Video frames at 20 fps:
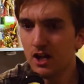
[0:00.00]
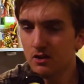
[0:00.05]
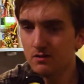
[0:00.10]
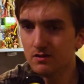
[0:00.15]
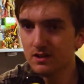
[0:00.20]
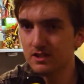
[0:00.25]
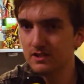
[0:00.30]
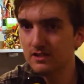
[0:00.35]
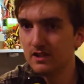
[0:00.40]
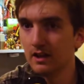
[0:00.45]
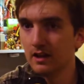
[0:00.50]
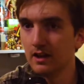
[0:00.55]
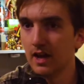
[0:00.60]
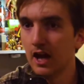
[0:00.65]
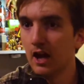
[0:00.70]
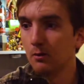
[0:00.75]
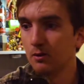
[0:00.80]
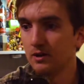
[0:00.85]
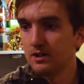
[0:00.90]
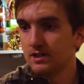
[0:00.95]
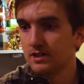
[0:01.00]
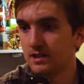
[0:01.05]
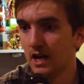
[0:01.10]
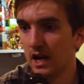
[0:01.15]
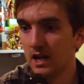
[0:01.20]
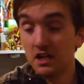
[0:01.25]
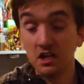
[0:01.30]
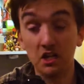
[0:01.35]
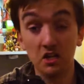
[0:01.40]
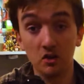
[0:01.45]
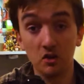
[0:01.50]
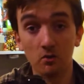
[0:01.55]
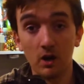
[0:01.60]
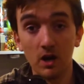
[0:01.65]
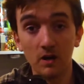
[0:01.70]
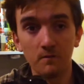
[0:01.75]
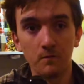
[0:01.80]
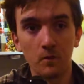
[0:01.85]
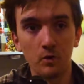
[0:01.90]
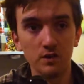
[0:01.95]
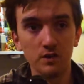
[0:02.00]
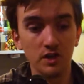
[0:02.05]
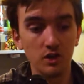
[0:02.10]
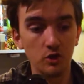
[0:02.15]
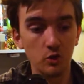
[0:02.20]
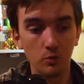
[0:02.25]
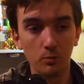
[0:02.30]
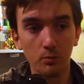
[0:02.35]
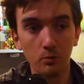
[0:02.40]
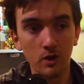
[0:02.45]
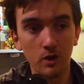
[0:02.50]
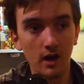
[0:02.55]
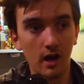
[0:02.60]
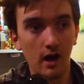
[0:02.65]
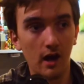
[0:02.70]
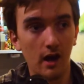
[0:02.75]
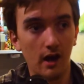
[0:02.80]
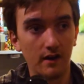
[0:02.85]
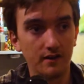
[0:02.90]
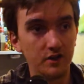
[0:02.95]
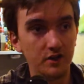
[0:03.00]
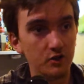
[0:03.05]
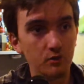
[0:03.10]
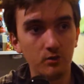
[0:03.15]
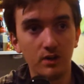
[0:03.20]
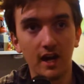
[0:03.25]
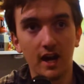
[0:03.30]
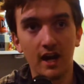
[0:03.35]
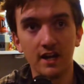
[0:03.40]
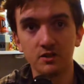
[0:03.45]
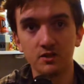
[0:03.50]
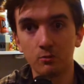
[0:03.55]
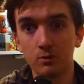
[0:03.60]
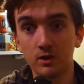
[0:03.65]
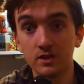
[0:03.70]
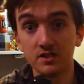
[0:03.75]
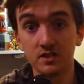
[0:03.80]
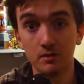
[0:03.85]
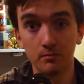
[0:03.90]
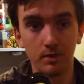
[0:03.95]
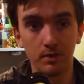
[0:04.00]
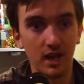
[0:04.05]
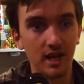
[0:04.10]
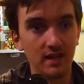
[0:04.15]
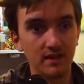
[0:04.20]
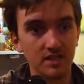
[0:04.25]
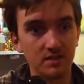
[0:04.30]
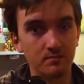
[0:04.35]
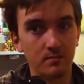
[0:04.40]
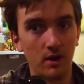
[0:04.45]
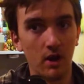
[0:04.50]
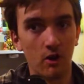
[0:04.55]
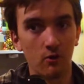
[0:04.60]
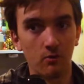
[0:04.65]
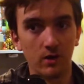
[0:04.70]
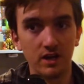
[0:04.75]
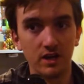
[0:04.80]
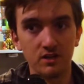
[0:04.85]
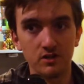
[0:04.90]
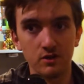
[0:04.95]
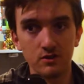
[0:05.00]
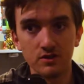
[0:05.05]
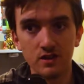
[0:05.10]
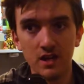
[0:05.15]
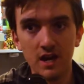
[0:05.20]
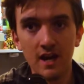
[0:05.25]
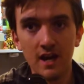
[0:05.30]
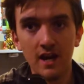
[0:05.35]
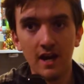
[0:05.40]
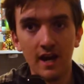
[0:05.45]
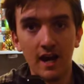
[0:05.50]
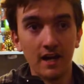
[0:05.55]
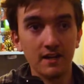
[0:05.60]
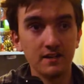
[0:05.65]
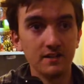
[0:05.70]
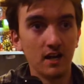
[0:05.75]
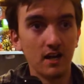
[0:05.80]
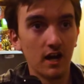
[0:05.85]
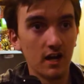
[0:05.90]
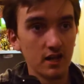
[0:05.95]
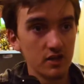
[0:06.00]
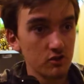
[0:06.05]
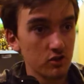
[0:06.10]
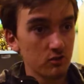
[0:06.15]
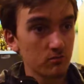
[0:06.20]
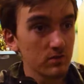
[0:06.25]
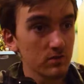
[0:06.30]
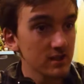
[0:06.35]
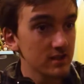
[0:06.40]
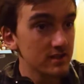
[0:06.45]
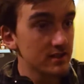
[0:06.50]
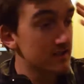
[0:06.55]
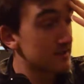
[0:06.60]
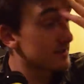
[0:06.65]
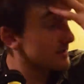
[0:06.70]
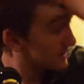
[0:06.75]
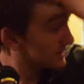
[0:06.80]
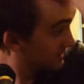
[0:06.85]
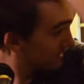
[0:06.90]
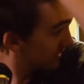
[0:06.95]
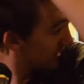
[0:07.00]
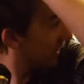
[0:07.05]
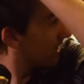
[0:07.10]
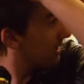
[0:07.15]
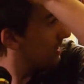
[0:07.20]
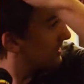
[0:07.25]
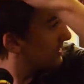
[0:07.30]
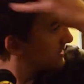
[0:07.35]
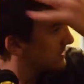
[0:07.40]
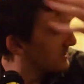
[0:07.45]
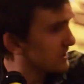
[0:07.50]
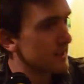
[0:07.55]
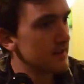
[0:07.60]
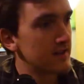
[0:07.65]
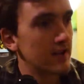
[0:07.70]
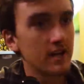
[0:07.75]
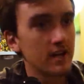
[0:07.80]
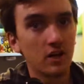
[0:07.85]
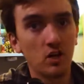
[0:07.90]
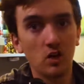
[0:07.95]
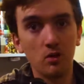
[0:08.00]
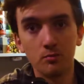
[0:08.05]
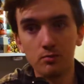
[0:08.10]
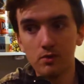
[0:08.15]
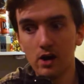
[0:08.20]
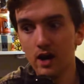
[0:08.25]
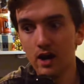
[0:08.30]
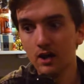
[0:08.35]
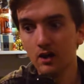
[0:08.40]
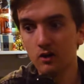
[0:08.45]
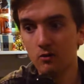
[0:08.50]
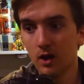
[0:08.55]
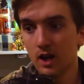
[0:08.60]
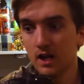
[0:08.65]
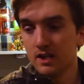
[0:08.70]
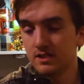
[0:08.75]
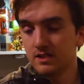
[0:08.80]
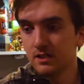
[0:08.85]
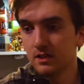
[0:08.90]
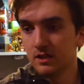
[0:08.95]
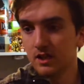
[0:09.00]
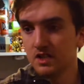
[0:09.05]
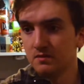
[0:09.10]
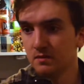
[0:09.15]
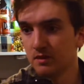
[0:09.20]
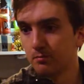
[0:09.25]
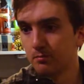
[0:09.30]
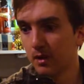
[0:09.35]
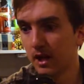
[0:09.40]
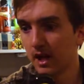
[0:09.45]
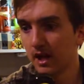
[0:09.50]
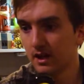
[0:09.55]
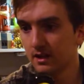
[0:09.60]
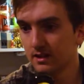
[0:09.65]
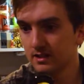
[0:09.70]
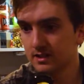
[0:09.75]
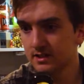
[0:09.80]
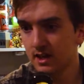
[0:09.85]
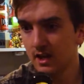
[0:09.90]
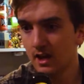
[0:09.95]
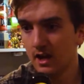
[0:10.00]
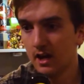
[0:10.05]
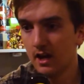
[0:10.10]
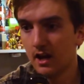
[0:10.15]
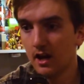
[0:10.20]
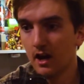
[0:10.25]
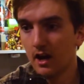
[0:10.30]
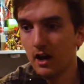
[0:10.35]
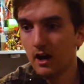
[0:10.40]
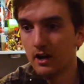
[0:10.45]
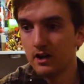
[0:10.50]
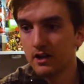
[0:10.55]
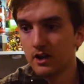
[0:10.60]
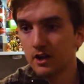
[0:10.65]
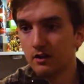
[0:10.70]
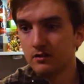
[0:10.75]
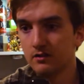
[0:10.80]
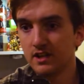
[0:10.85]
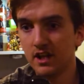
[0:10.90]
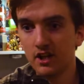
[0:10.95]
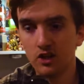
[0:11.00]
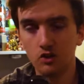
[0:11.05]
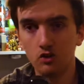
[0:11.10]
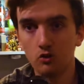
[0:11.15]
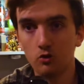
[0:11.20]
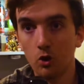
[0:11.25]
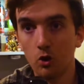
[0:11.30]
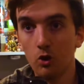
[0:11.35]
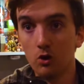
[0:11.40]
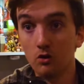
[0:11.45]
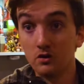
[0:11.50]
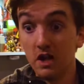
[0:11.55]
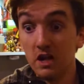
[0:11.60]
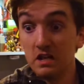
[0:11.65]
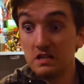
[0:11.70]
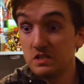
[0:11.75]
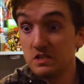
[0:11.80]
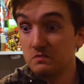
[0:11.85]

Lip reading: just tell how excited and grateful the new cast was to play these Power Rangers. And you could really just see that, you know, Bryan Cranston, Elizabeth Banks, you know, Nick Kroll, they